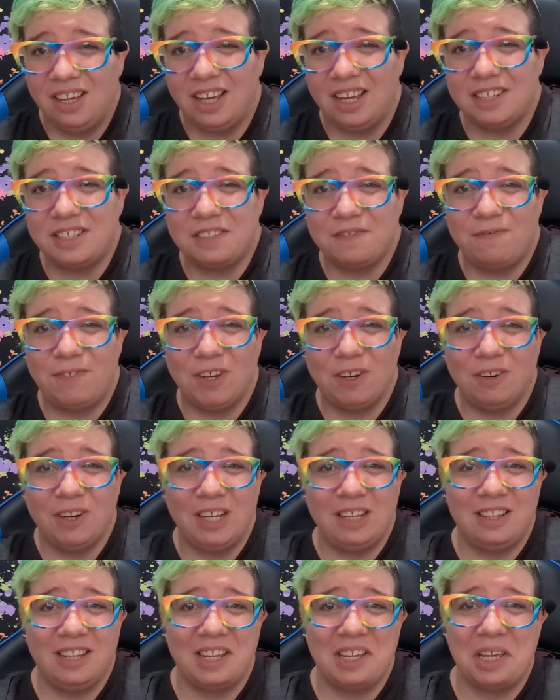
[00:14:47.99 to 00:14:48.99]
it's
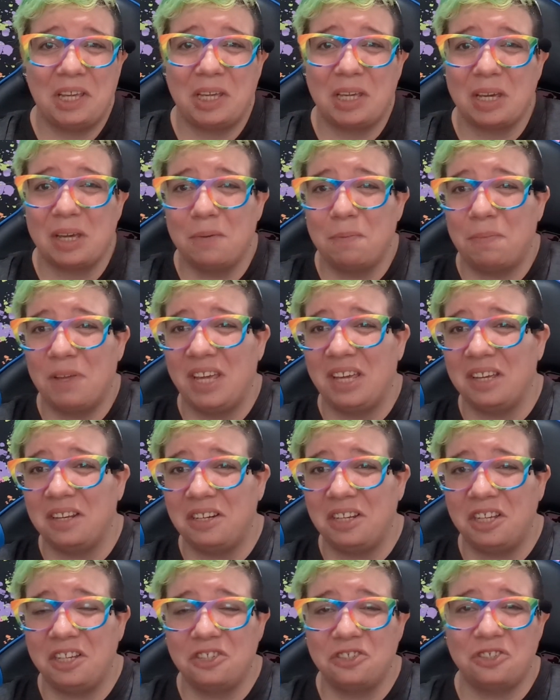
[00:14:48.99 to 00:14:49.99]
very like
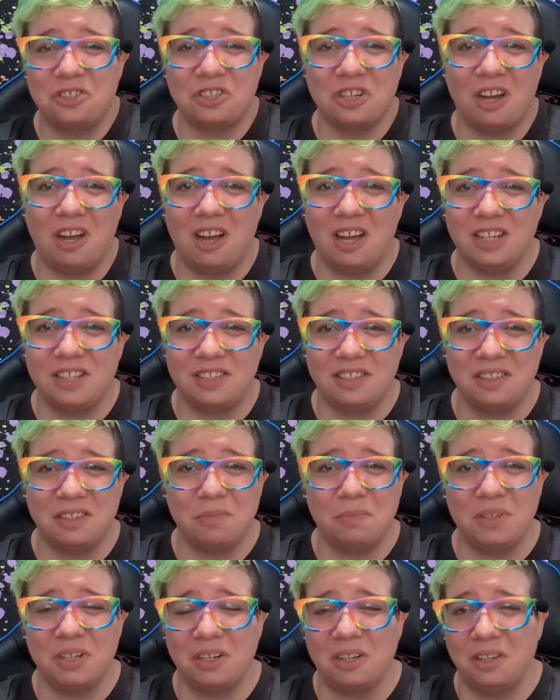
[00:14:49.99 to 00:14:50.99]
panning shots in
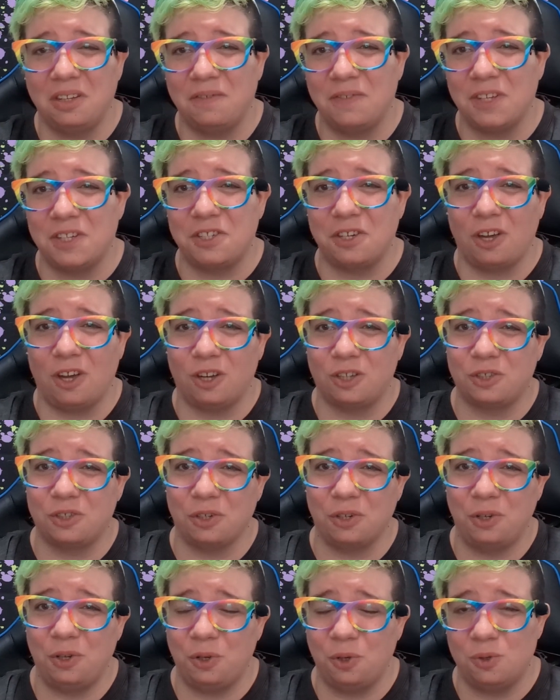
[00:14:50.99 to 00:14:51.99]
the middle of a
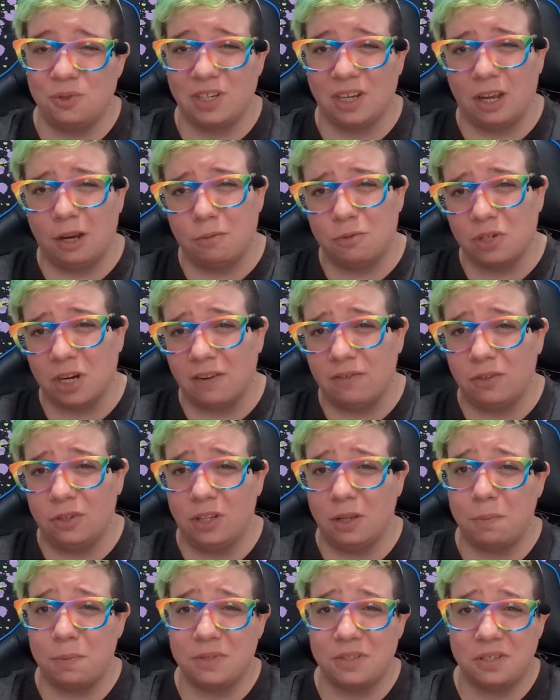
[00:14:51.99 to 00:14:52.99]
Doctor Who time
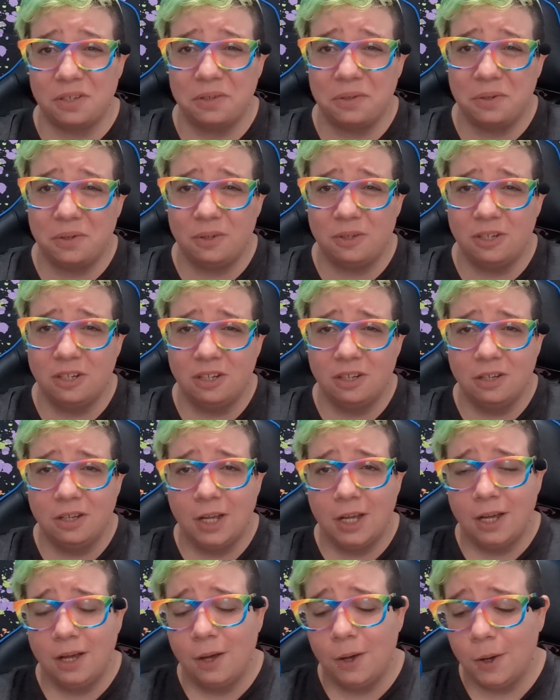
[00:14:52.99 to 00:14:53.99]
travel episode,
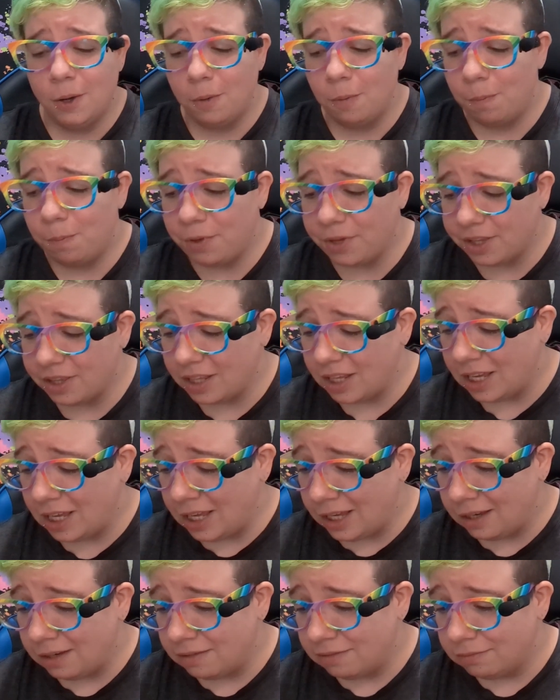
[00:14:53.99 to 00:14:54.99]
but
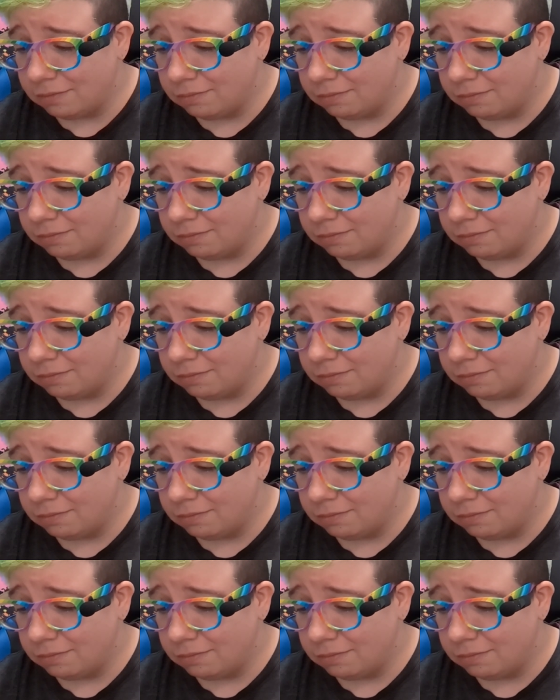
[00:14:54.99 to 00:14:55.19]
like,